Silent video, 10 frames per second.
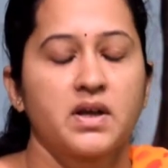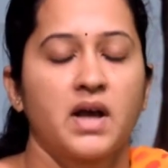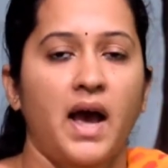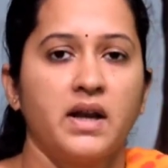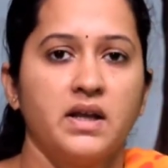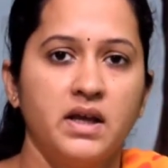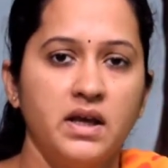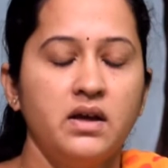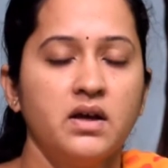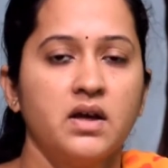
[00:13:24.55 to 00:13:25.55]
and
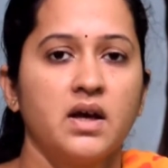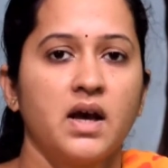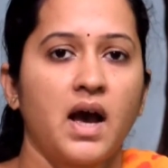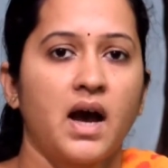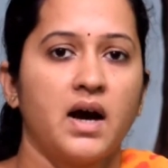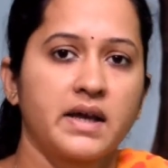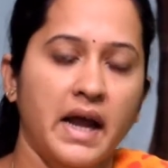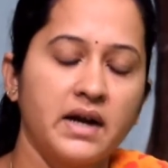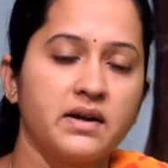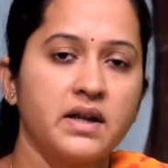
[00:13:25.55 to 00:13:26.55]
he
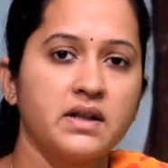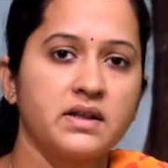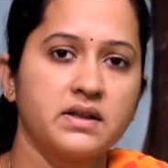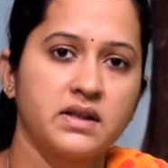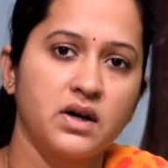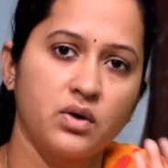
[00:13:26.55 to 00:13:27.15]
can drink the